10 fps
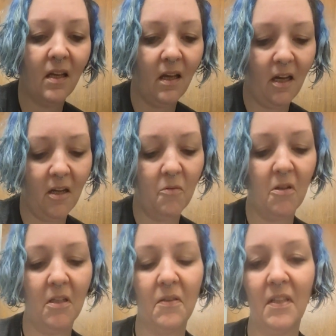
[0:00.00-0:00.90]
I am
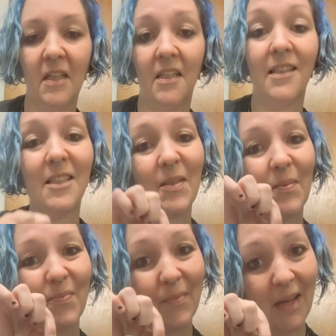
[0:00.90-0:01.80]
allowed to get these
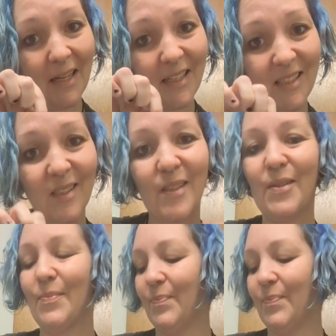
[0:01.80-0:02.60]
packets.